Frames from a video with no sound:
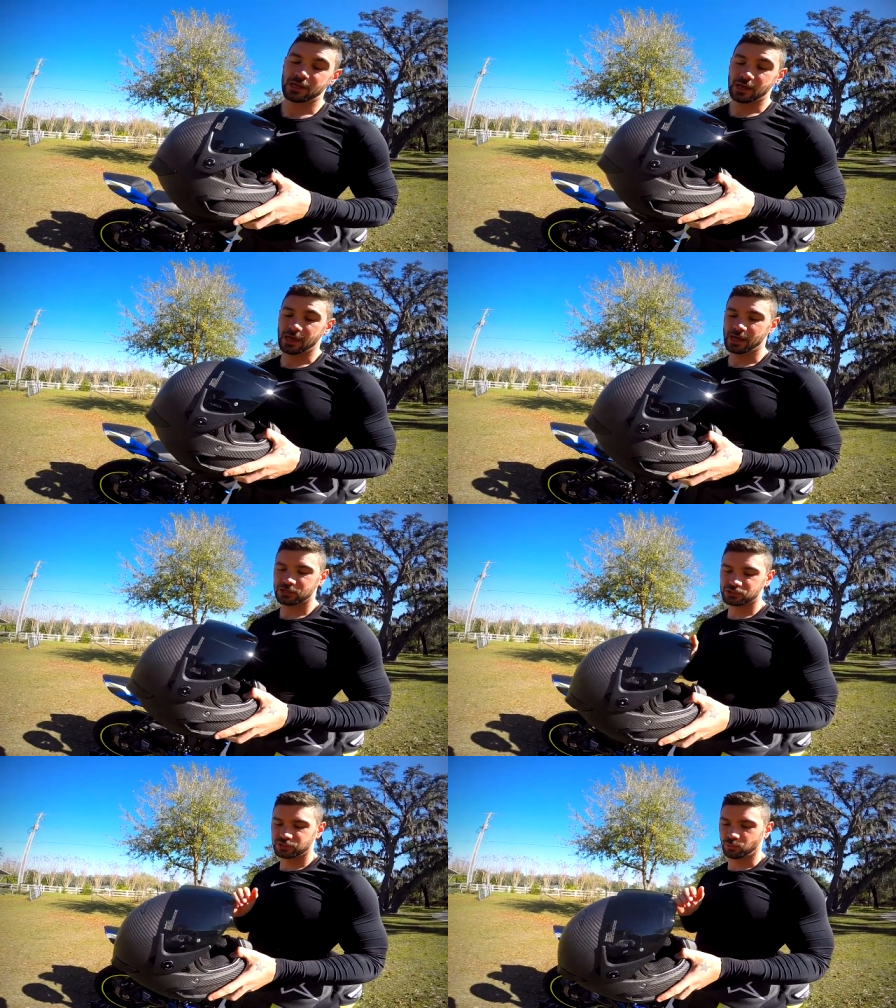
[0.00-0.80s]
I
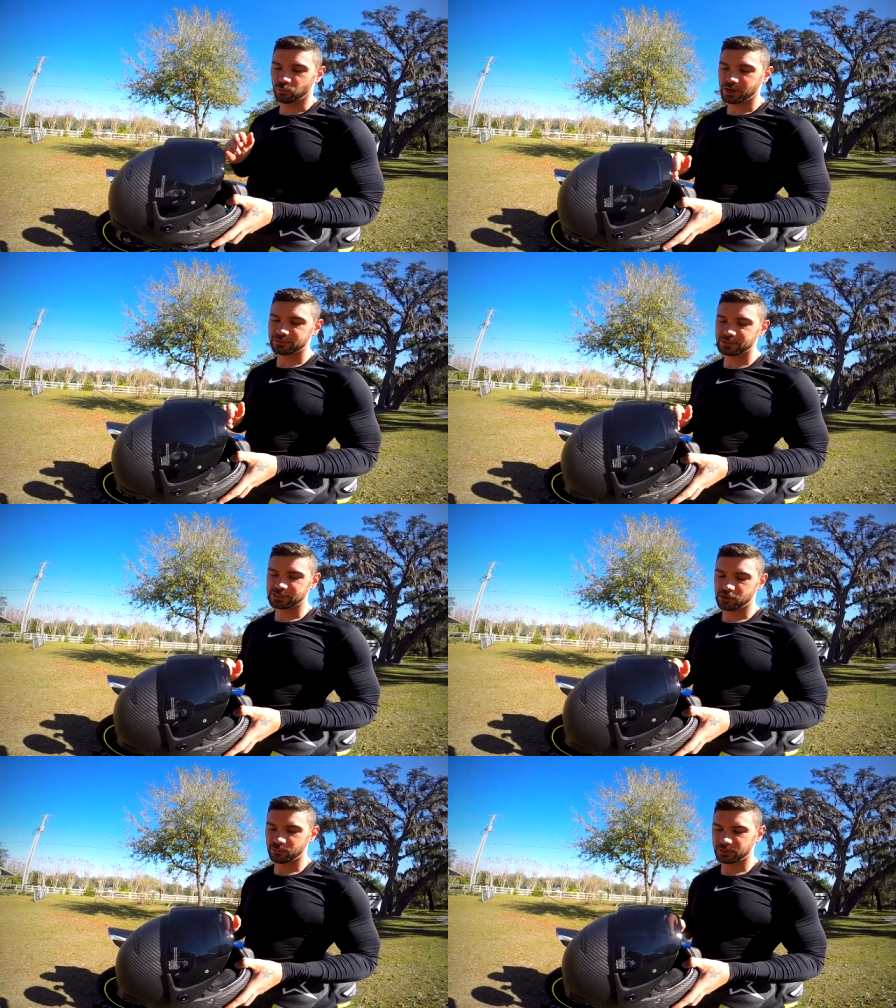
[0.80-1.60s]
actually weighed this
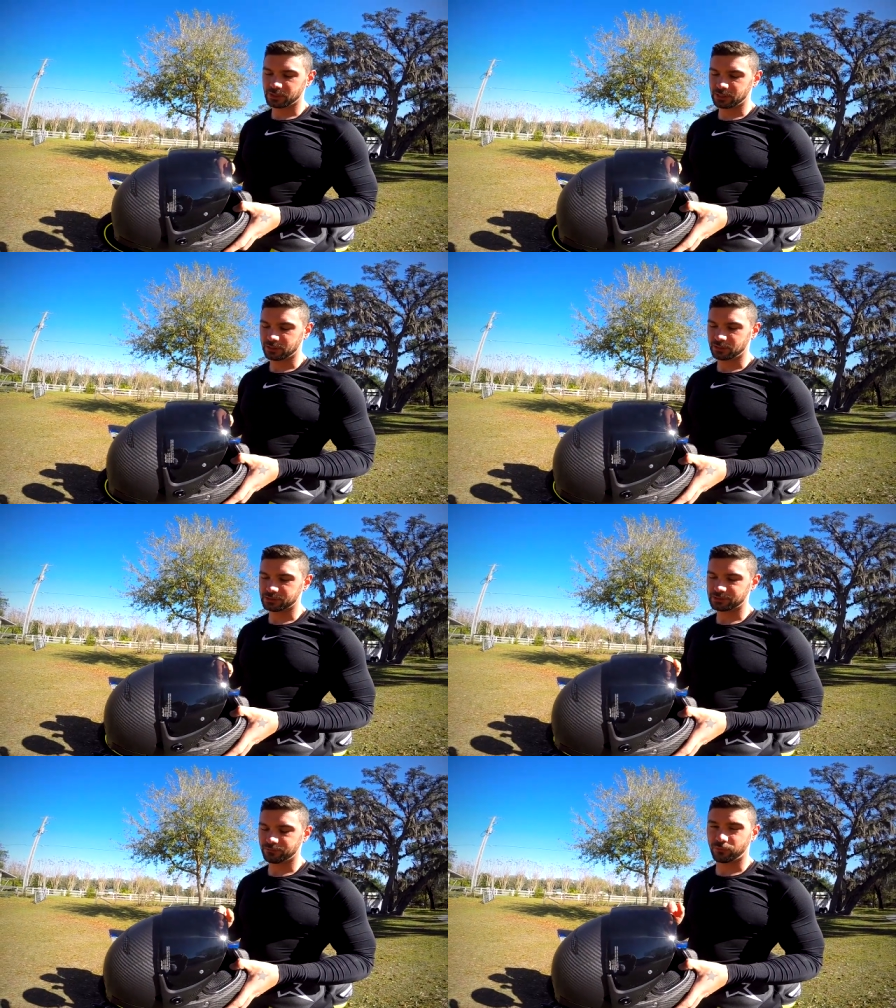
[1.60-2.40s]
helmet and
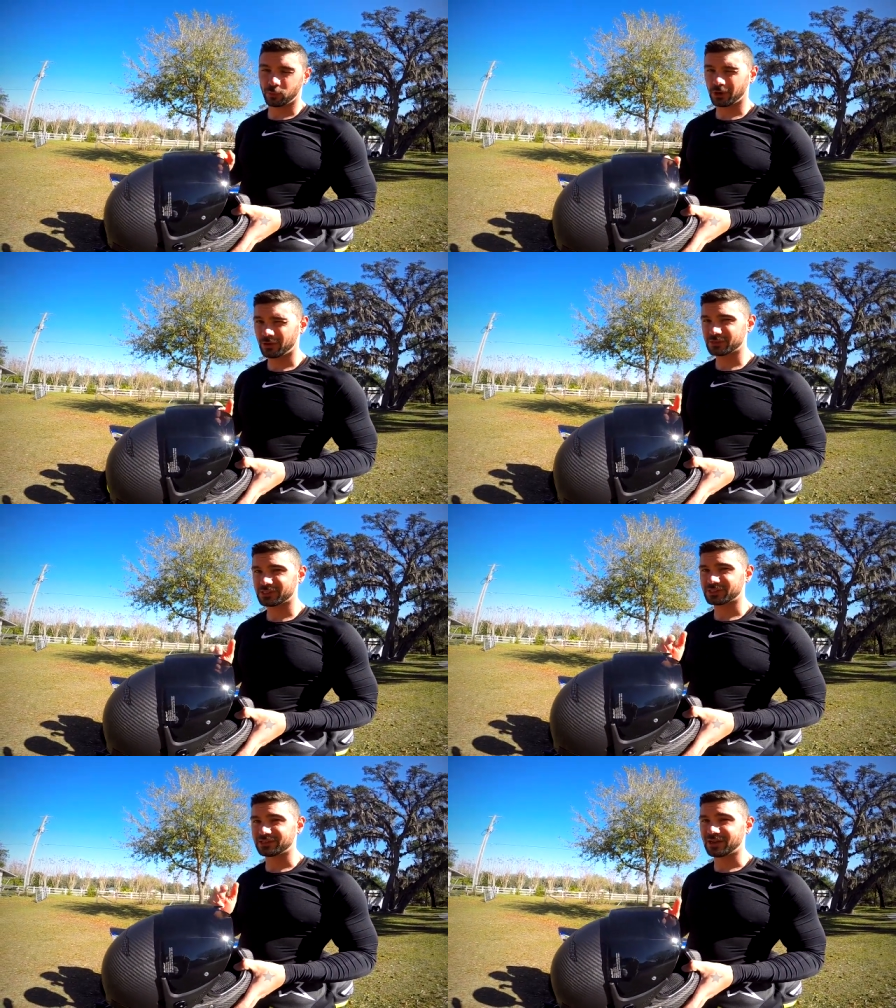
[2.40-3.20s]
it's four
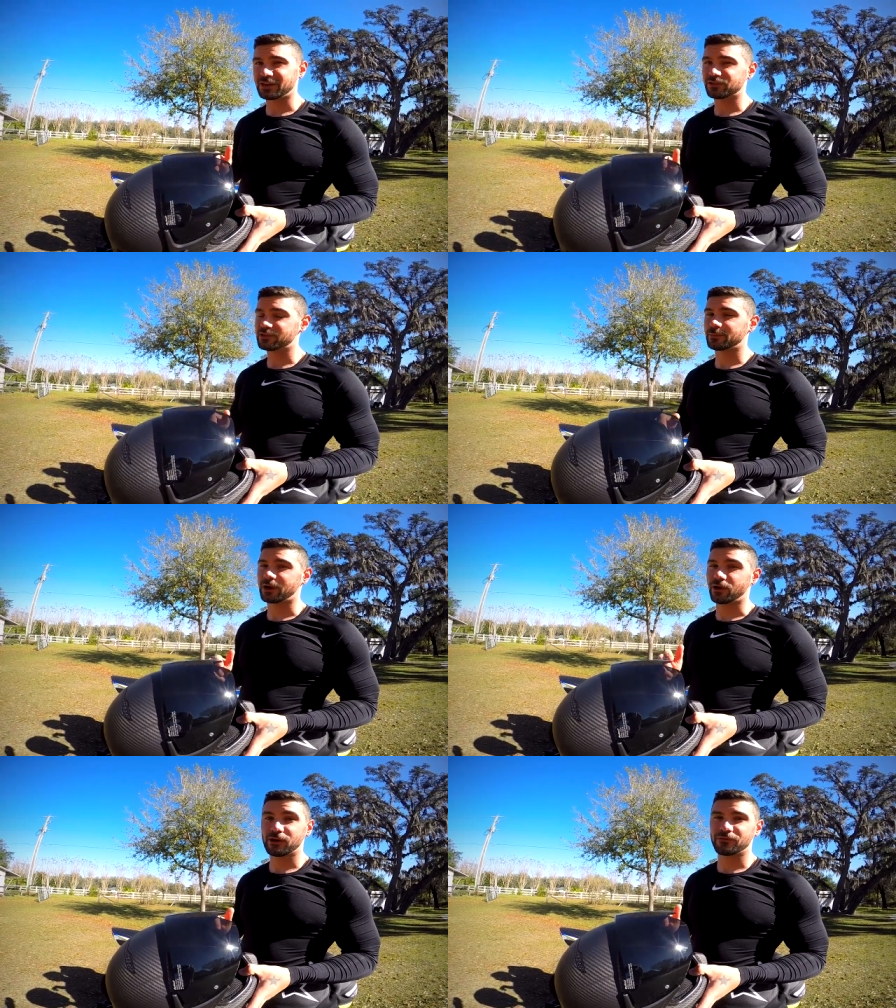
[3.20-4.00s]
ounces lighter than my
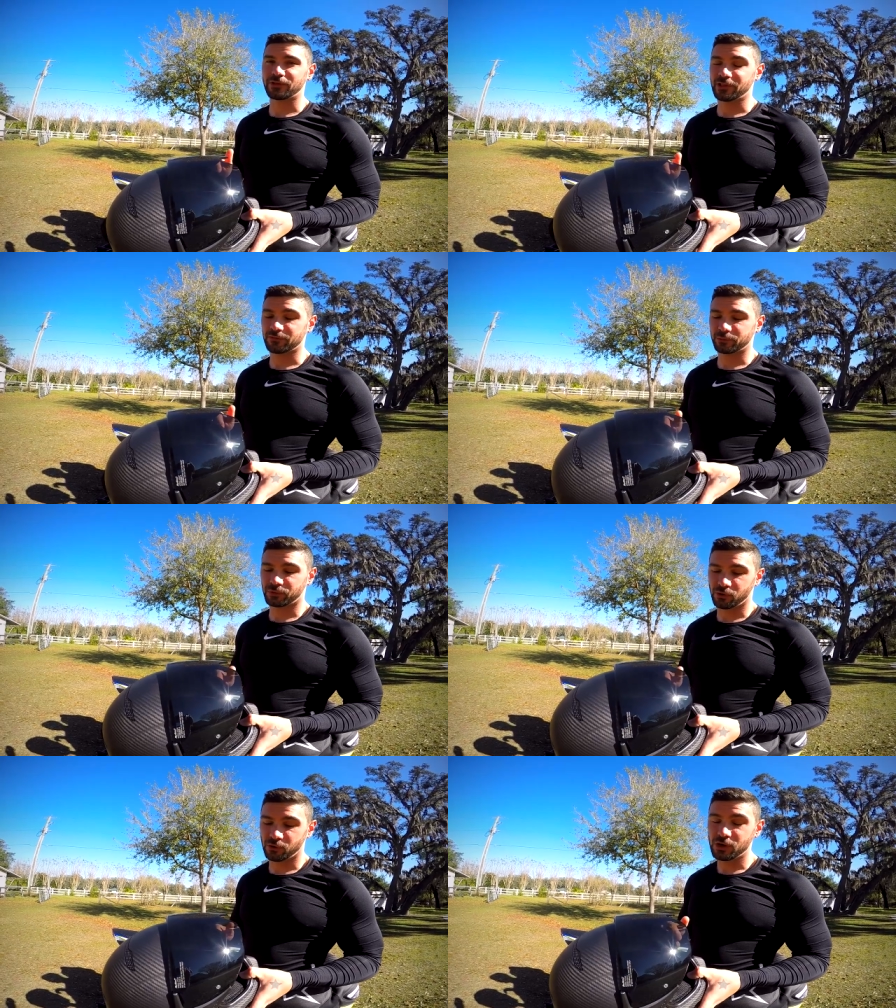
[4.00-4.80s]
RPHA 11
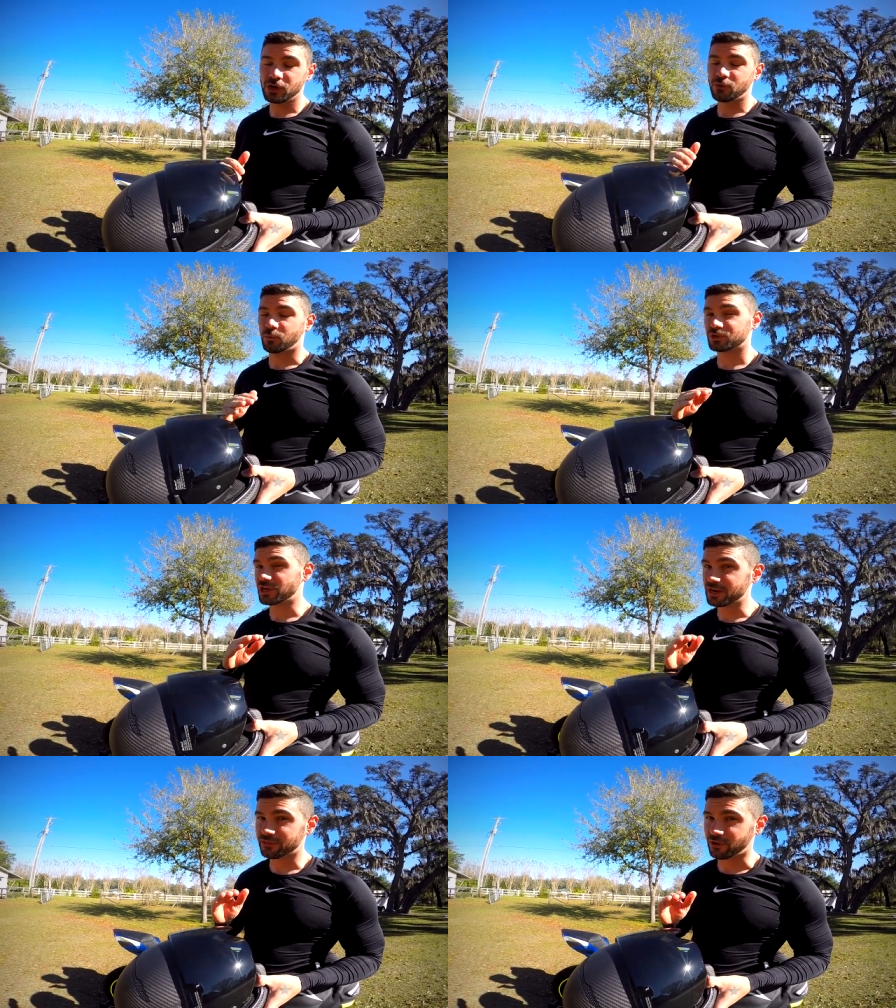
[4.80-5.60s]
Pro, which
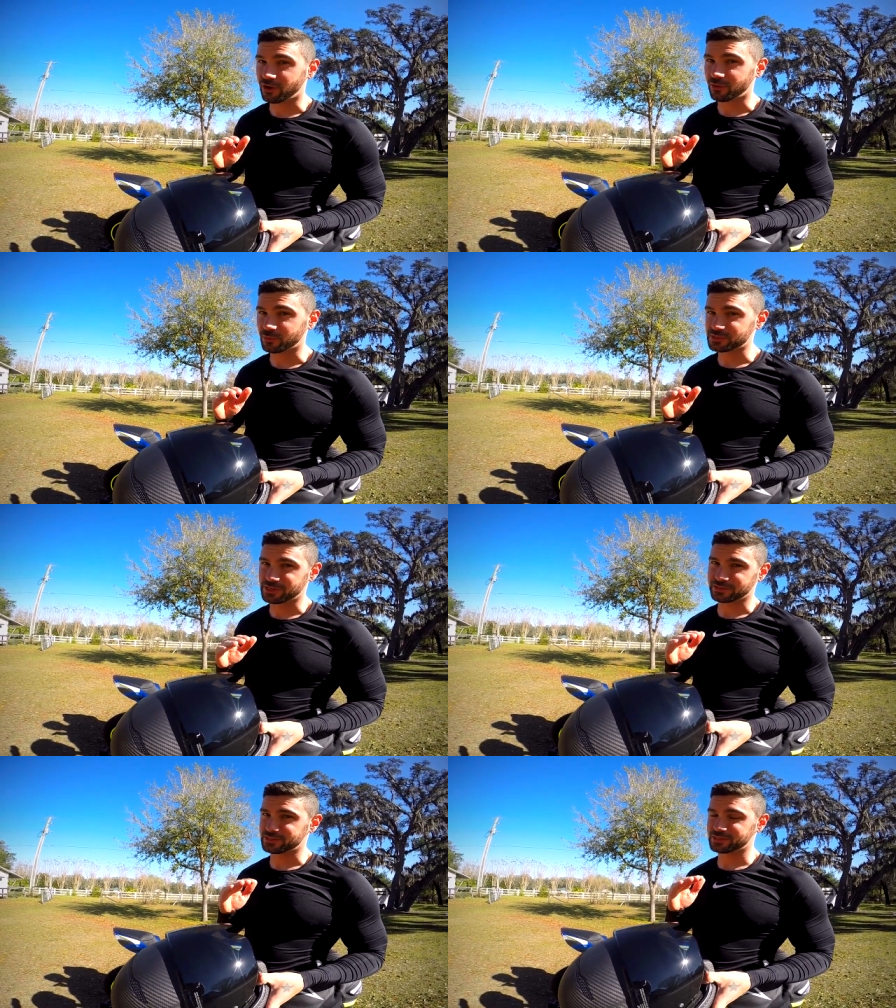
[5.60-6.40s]
I thought was
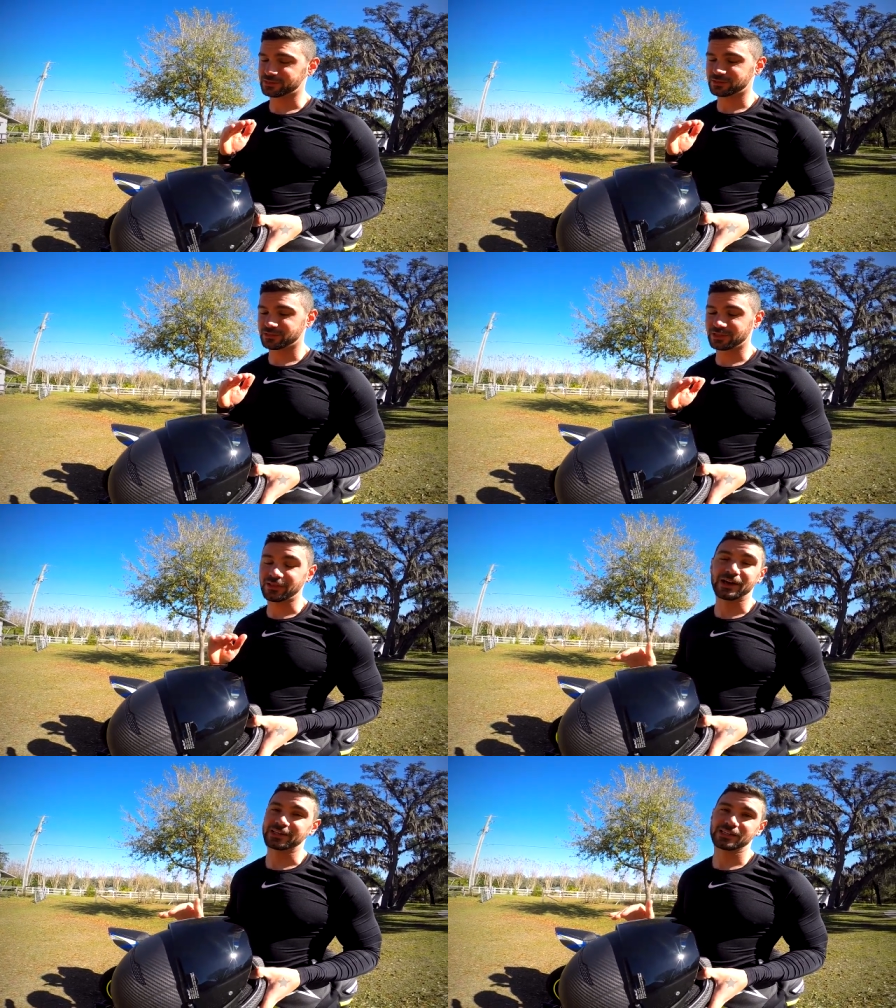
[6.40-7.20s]
like the, the
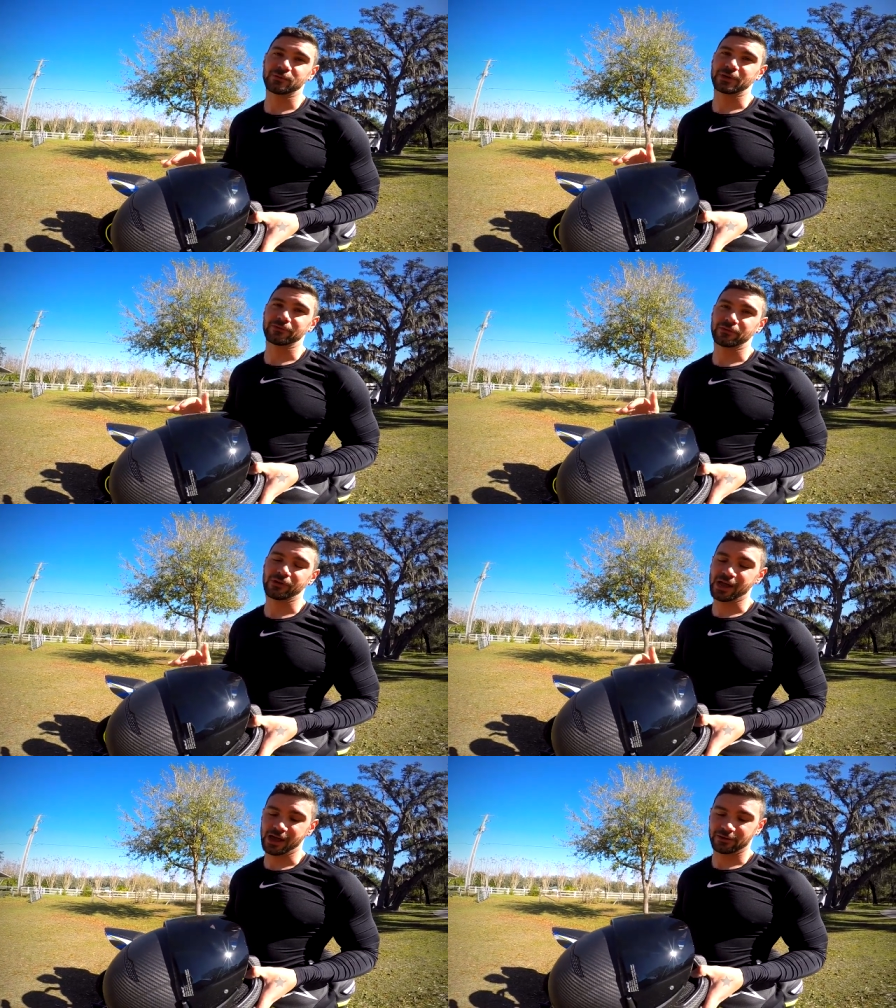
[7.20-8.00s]
lightest helmet I've ever
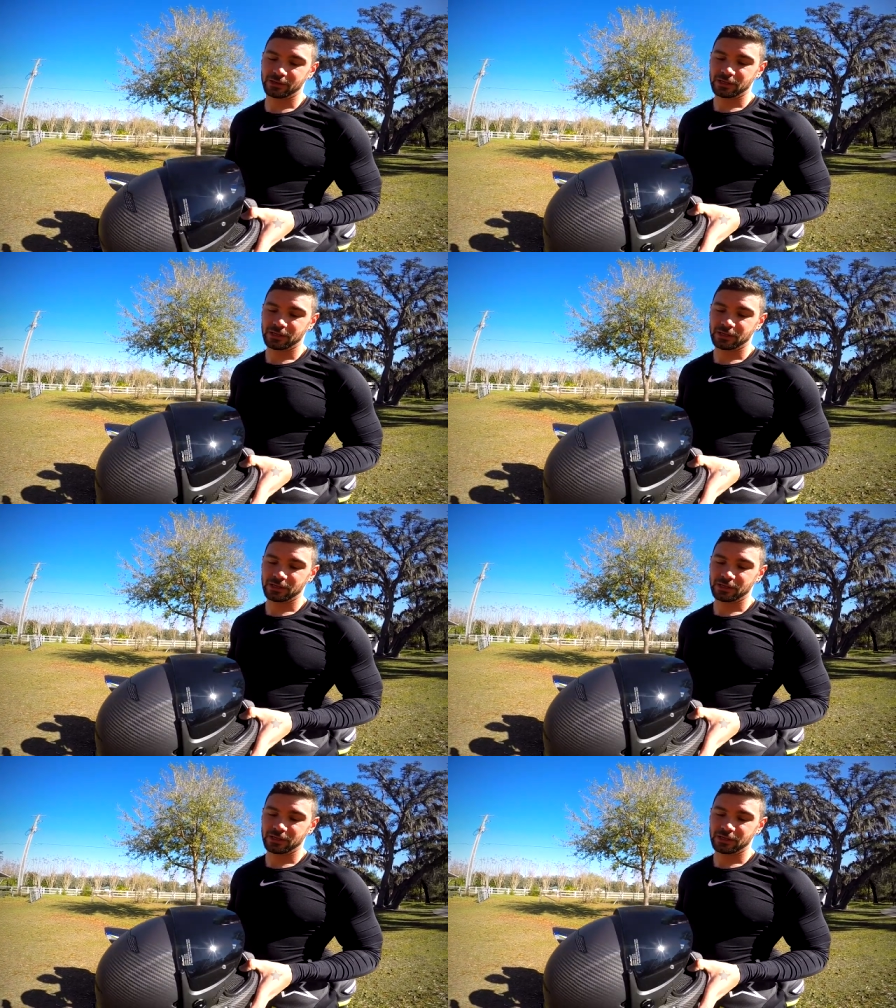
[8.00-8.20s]
had.